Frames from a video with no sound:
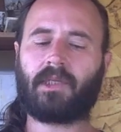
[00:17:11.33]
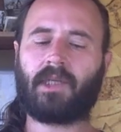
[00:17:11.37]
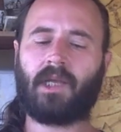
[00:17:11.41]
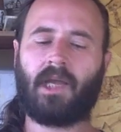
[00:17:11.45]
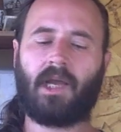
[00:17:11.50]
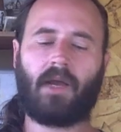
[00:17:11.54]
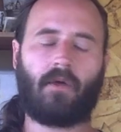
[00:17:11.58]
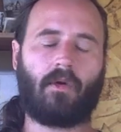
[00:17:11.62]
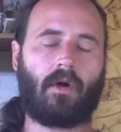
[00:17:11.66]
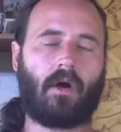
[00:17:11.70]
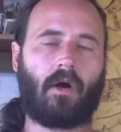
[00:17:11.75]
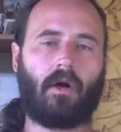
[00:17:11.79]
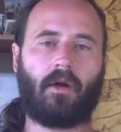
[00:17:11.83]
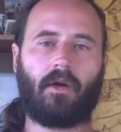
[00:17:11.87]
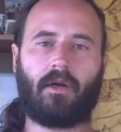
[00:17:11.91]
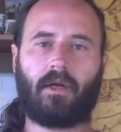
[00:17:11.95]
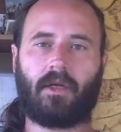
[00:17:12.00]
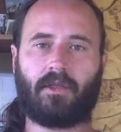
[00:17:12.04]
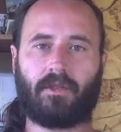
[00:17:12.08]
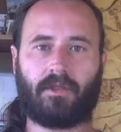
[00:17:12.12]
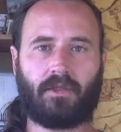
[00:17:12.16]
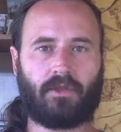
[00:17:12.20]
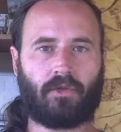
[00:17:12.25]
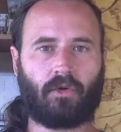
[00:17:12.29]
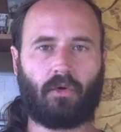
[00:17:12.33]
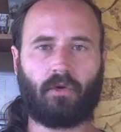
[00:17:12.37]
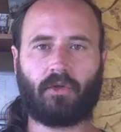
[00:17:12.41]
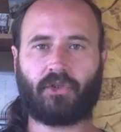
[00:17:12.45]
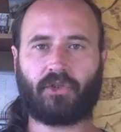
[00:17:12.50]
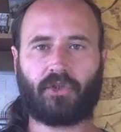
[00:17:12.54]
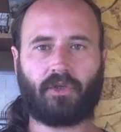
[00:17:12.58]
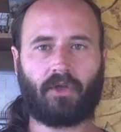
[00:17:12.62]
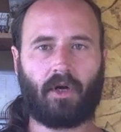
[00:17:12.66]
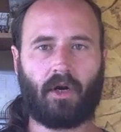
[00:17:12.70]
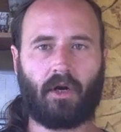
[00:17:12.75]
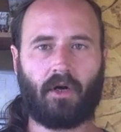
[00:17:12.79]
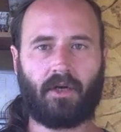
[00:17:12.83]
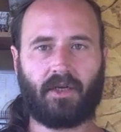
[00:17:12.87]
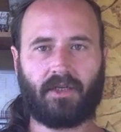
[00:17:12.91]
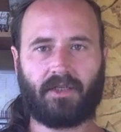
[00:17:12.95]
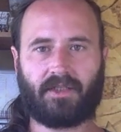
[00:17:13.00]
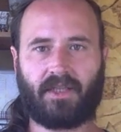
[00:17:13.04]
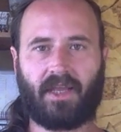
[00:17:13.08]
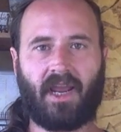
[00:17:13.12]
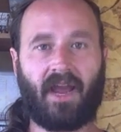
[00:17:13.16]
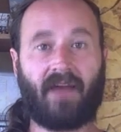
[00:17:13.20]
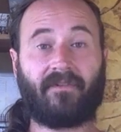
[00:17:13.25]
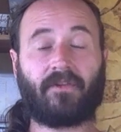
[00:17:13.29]
how tortured
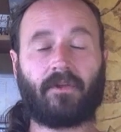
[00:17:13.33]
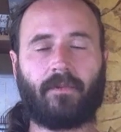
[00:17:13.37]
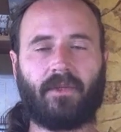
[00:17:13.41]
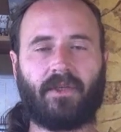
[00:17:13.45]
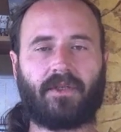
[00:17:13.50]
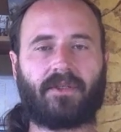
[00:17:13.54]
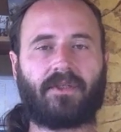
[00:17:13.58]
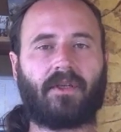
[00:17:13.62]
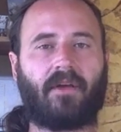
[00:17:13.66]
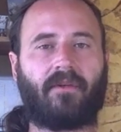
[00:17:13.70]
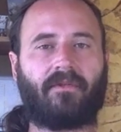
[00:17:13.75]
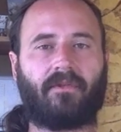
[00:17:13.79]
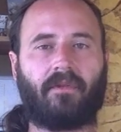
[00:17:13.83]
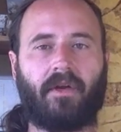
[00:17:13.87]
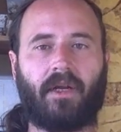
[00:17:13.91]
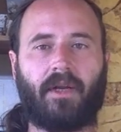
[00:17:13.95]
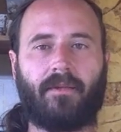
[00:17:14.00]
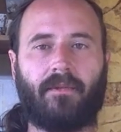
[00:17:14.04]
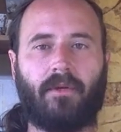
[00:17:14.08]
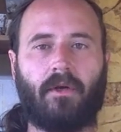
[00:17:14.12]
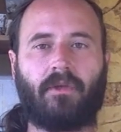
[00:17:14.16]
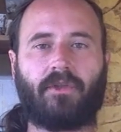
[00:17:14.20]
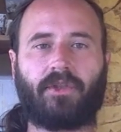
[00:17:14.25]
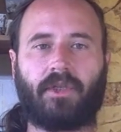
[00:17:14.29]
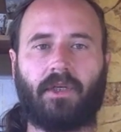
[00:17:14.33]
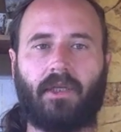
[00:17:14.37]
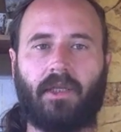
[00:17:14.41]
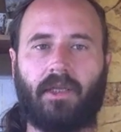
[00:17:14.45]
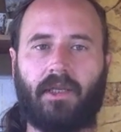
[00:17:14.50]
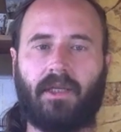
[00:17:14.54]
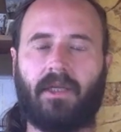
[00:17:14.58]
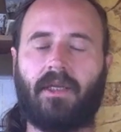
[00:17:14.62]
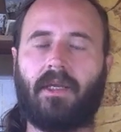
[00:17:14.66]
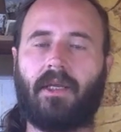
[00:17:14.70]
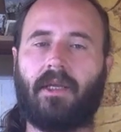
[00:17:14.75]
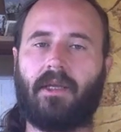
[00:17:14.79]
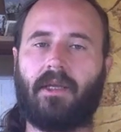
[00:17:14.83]
artists, they have to be suffering emotionally